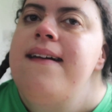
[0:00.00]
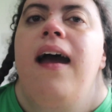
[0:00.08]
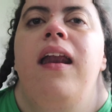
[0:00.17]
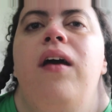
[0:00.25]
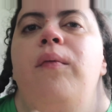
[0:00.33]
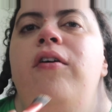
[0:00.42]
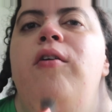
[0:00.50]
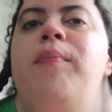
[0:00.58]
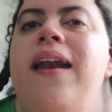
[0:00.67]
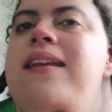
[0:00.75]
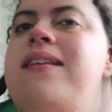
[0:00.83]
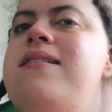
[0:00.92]
And I will
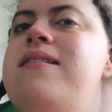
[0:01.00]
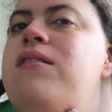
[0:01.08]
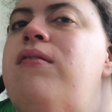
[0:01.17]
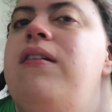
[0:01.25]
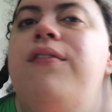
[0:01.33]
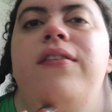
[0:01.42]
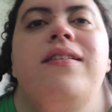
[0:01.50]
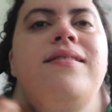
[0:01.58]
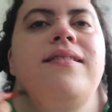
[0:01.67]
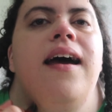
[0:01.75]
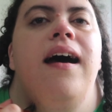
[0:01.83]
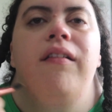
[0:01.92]
blend all of
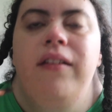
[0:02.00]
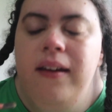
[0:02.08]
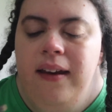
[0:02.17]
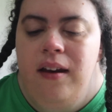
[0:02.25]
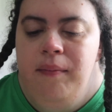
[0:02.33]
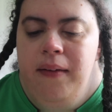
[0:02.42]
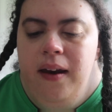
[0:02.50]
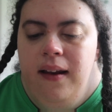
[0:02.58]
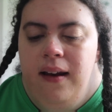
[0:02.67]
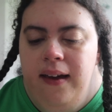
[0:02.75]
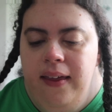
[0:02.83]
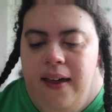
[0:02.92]
this down in a
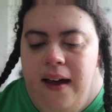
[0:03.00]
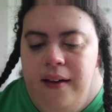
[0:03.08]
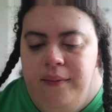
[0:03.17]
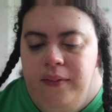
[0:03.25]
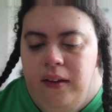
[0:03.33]
minute like that.